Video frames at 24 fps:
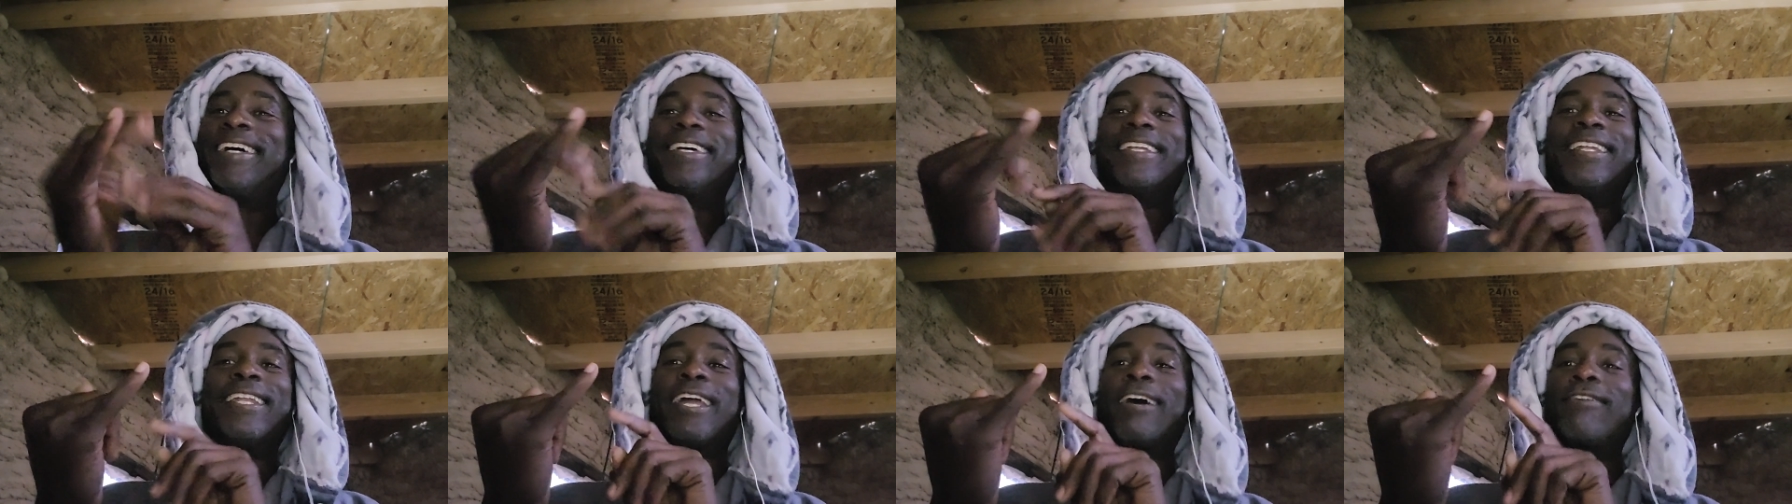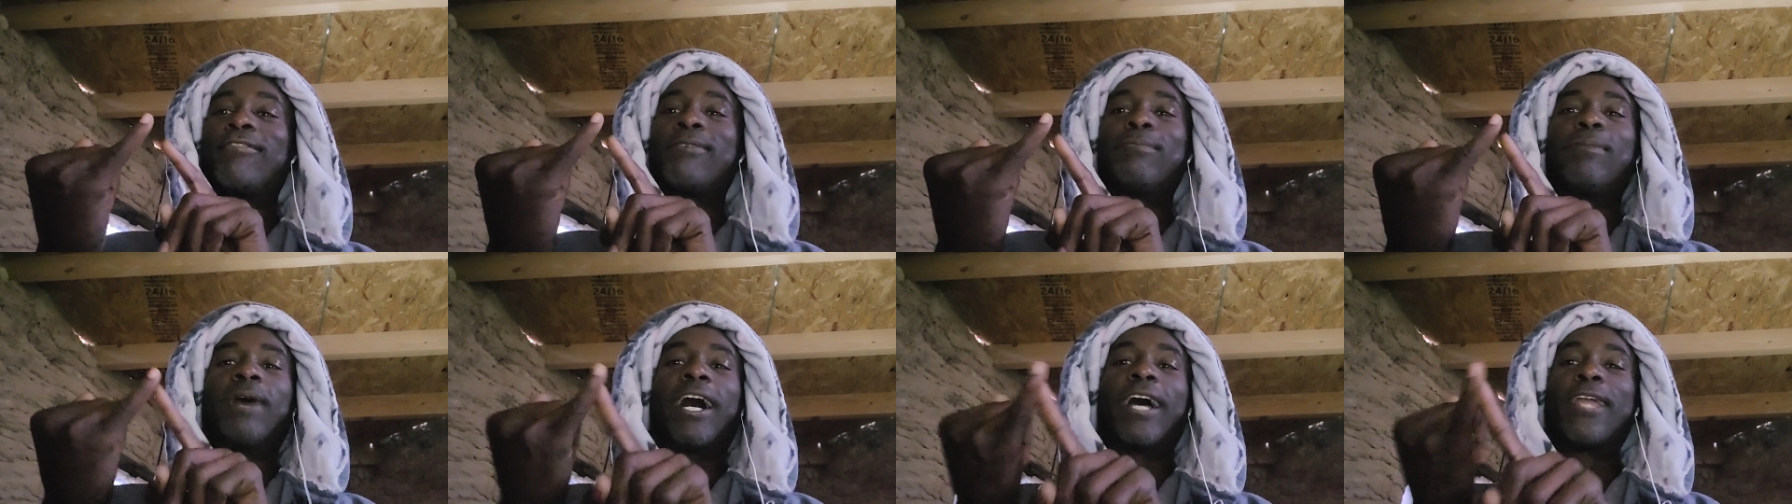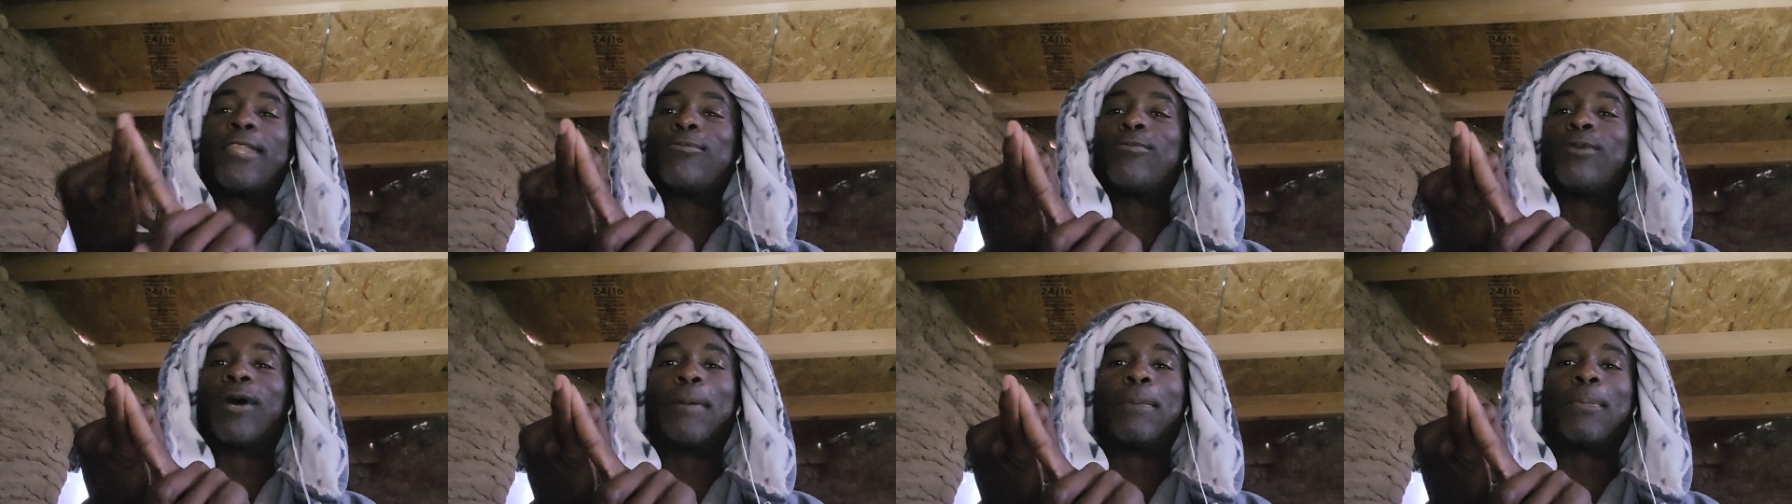Never buy
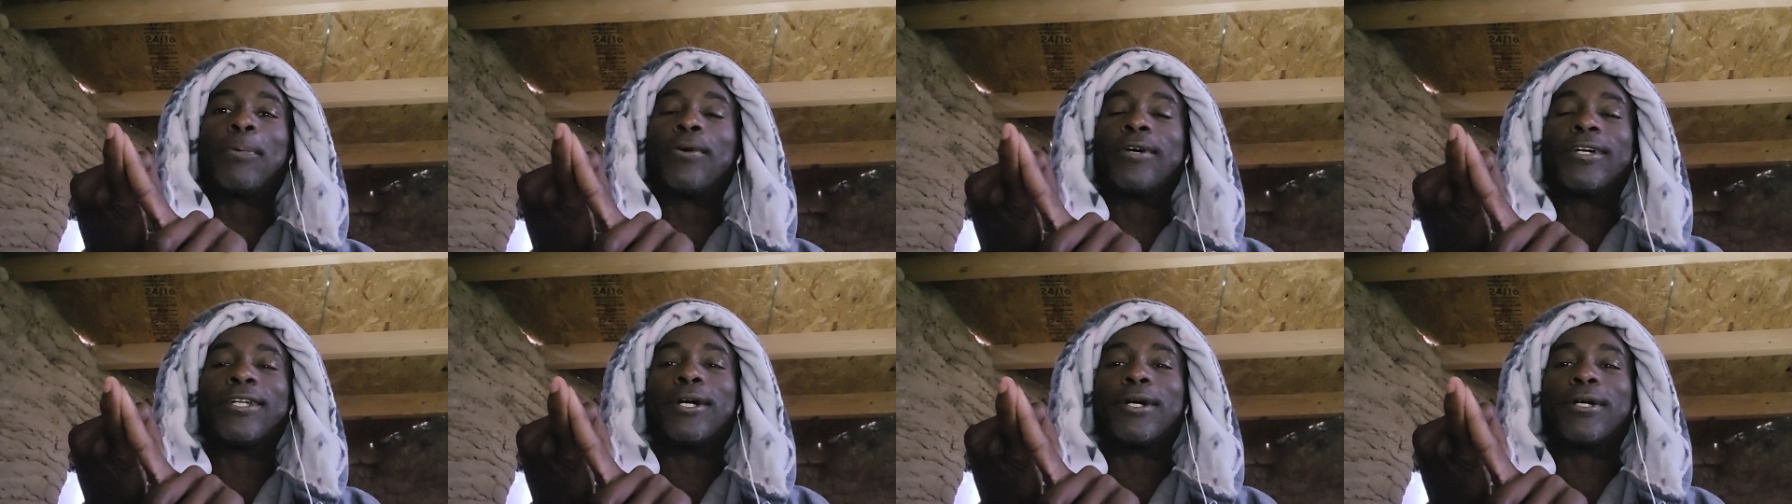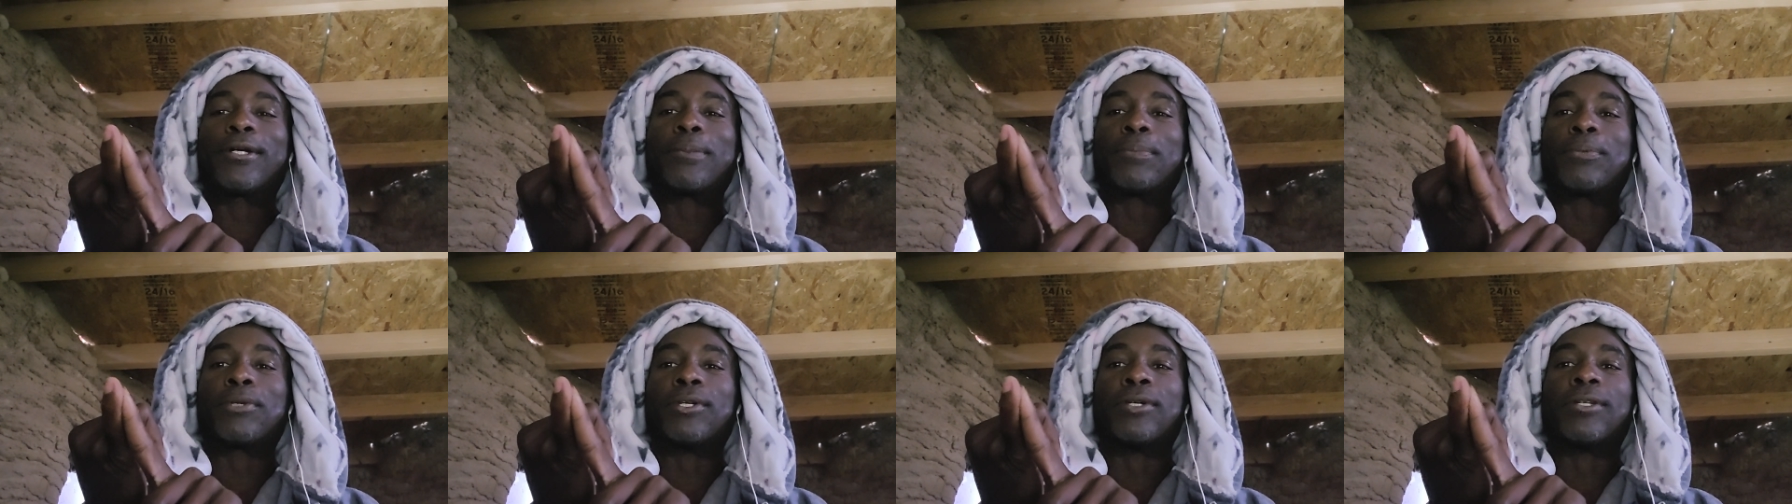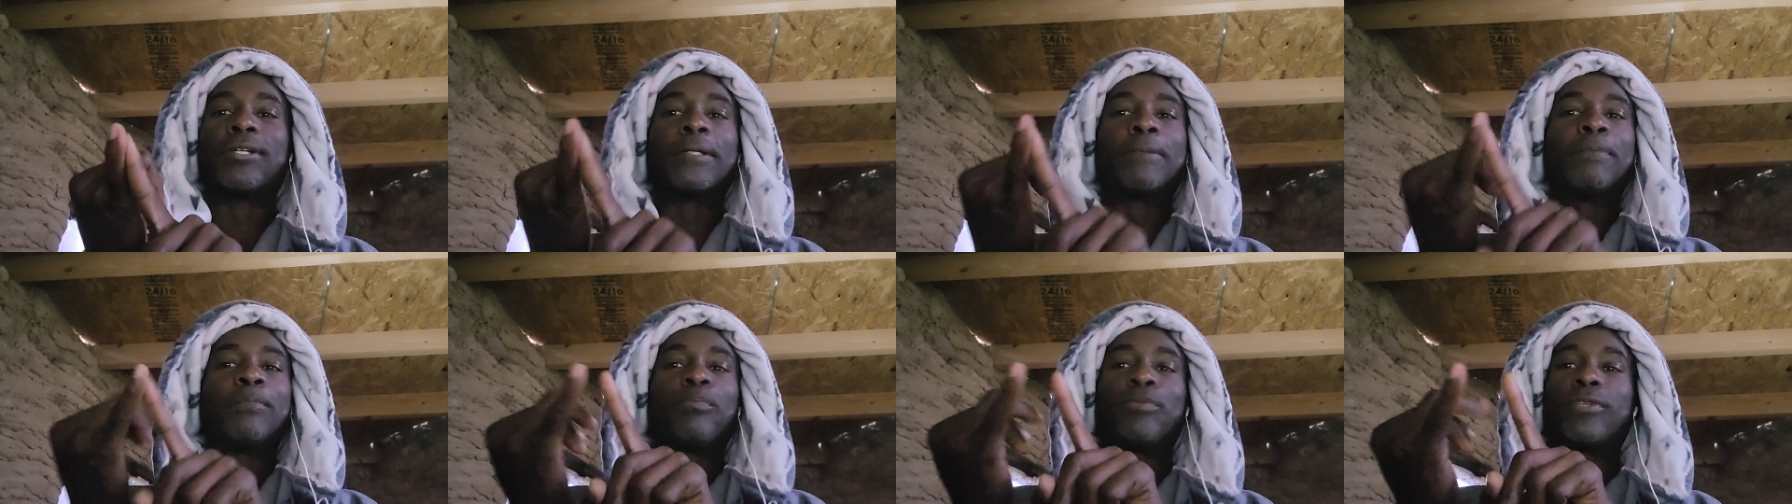the 1.0
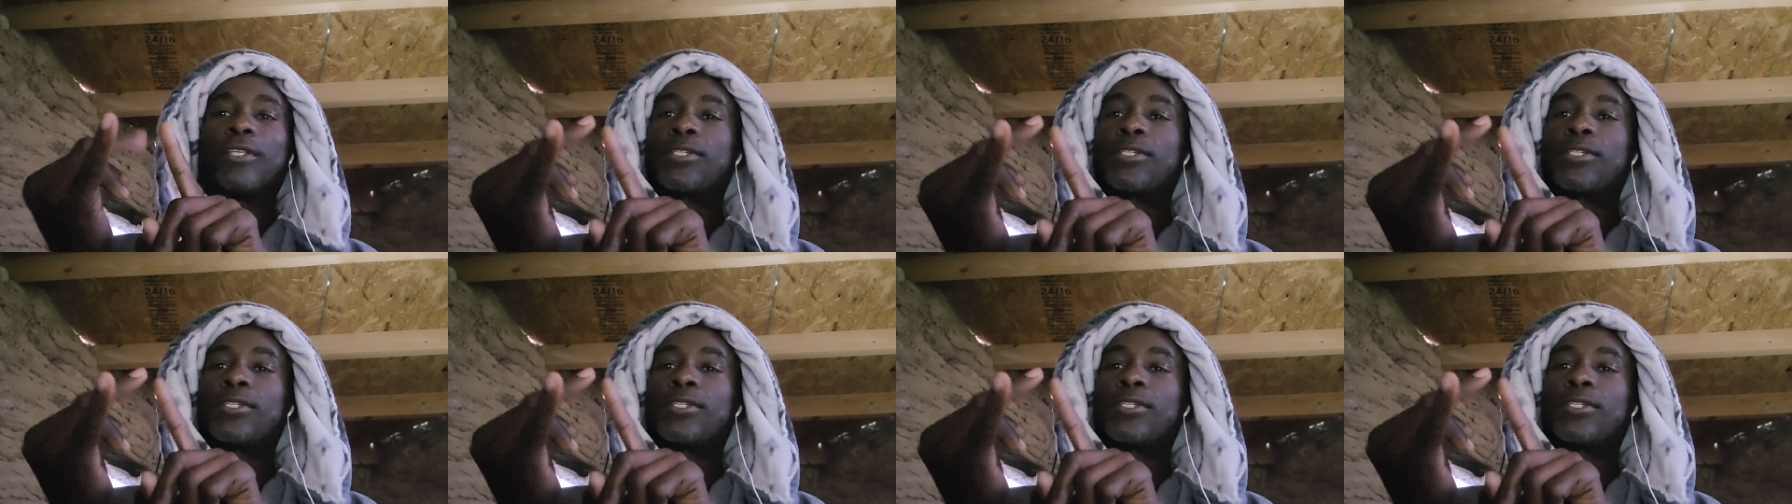computer,